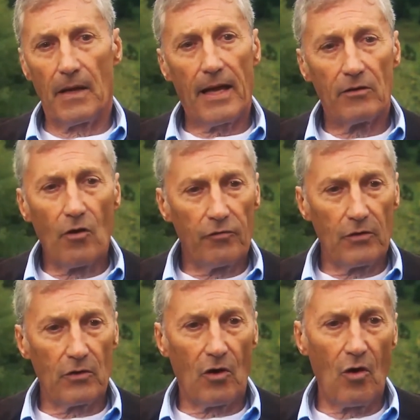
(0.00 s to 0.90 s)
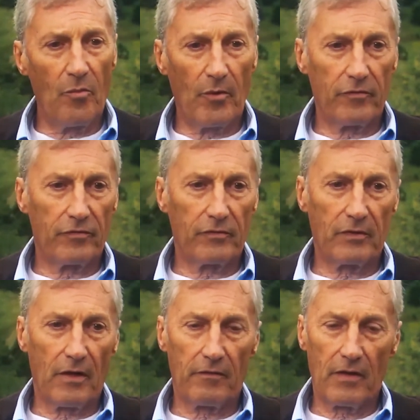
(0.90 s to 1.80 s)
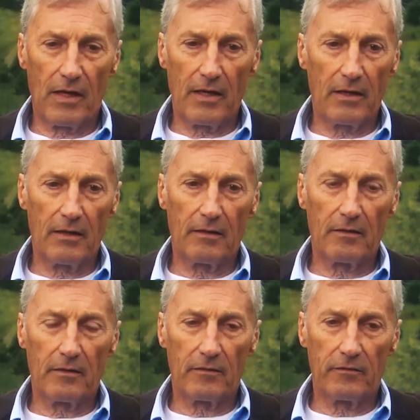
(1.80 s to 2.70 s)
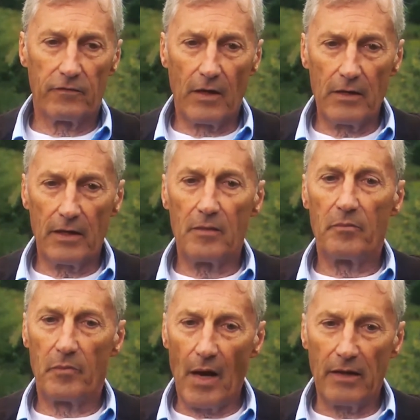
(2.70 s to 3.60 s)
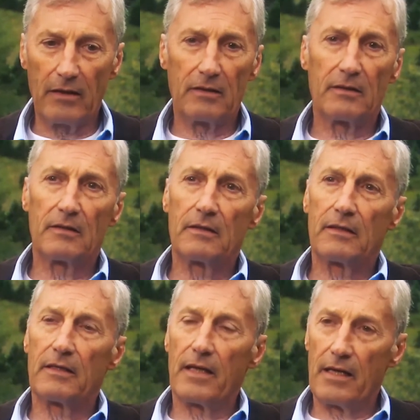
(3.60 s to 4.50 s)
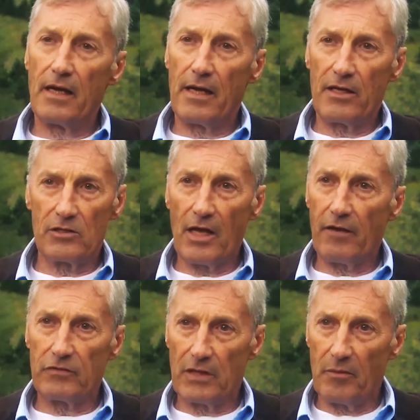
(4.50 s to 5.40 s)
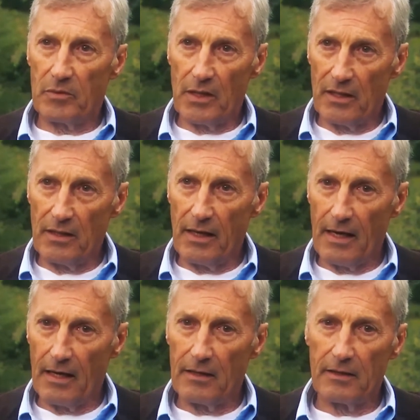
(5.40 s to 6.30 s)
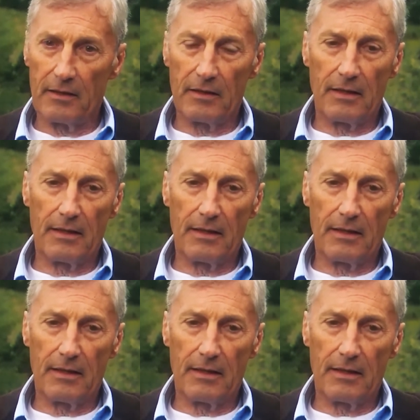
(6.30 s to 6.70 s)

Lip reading: had no further hope of getting funding. But NIH staff stepped in and